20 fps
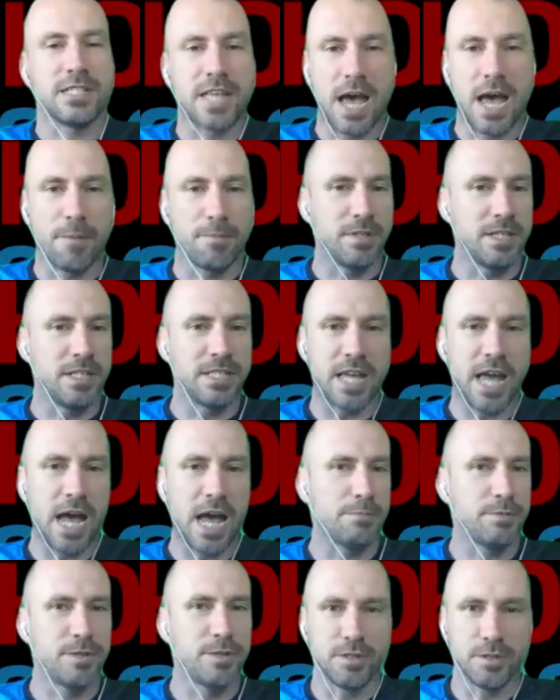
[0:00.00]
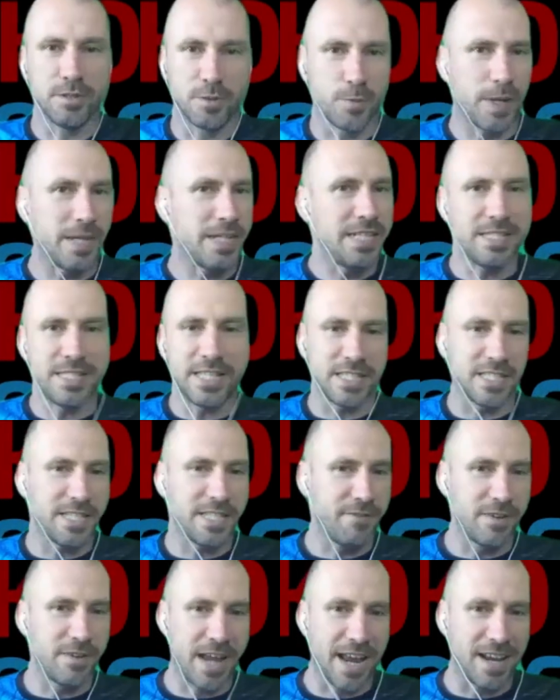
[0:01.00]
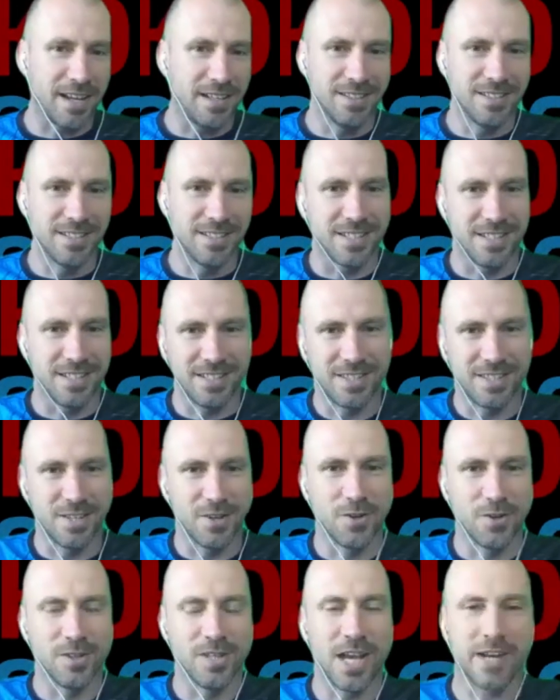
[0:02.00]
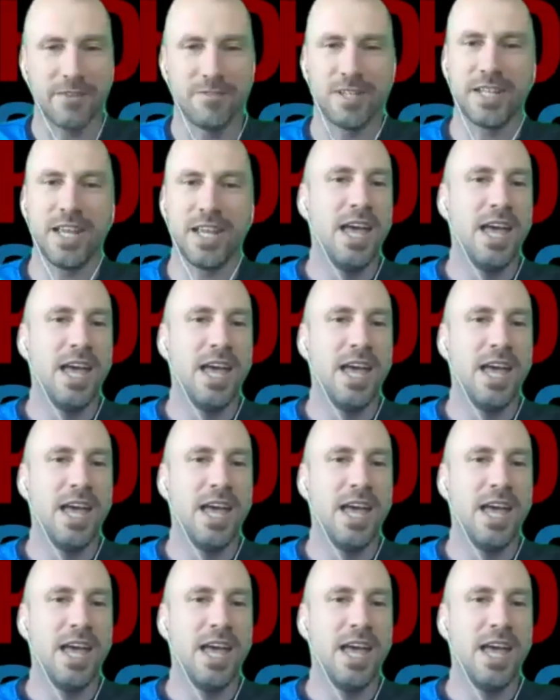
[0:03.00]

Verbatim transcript: mm. happened is captured in twenty-six different angles and the whole lot of it.